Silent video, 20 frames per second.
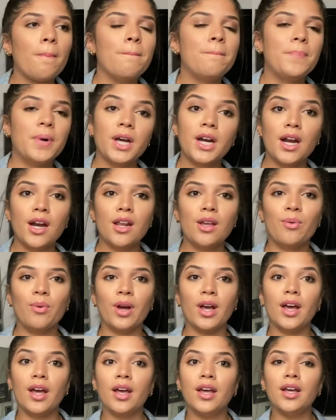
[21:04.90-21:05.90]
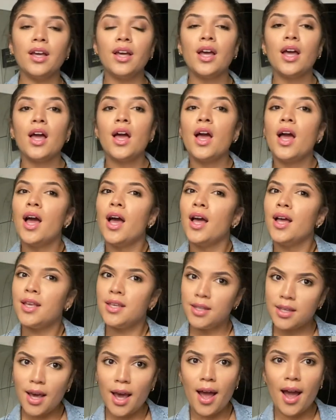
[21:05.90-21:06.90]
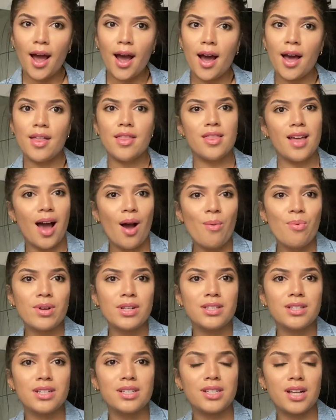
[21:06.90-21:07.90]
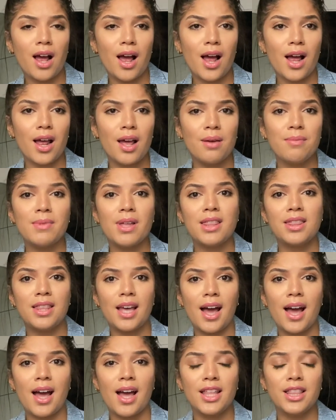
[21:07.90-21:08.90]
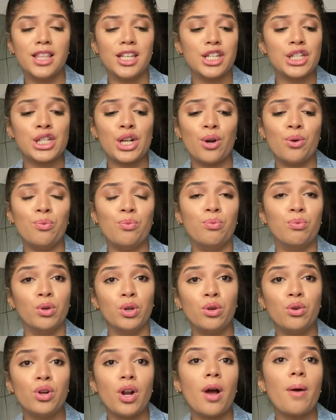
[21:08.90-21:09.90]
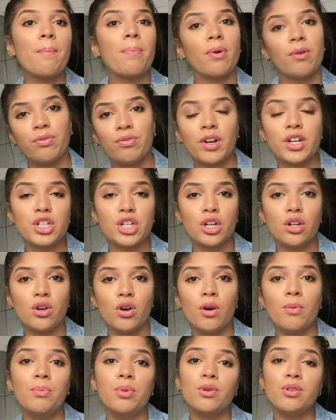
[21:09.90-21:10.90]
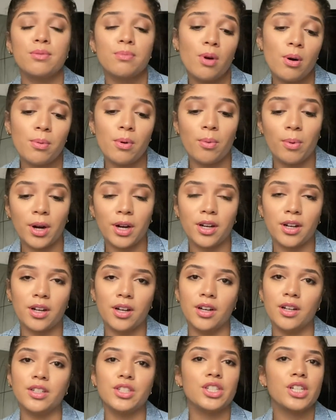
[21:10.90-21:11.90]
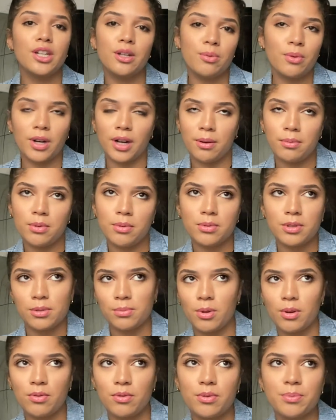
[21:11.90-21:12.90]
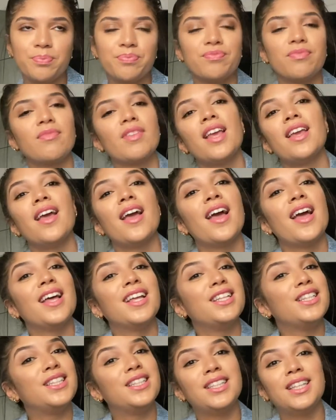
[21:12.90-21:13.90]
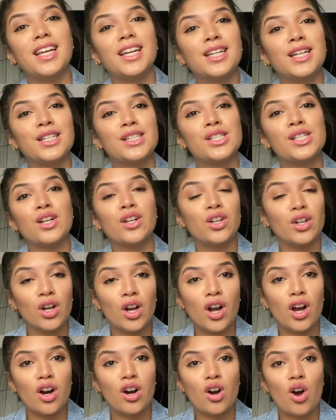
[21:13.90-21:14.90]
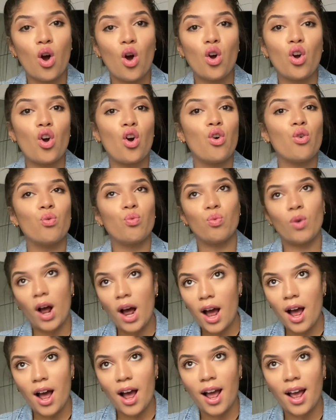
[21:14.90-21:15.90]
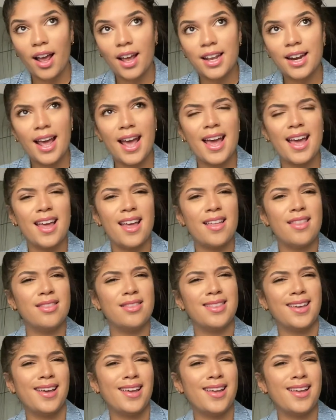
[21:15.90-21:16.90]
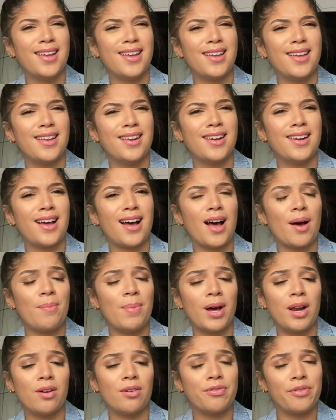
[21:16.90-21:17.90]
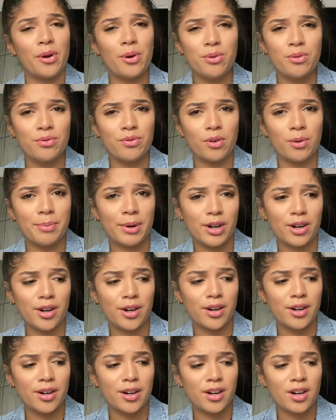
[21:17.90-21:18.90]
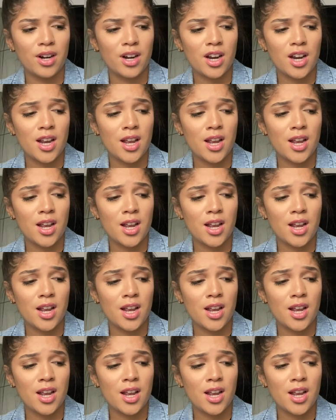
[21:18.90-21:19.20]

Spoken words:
But anyway, yeah, that was the time that this rude, unprofessional Boost Mobile worker, she didn't work at Boost Mobile, this girl cried, and then I bought a phone from her.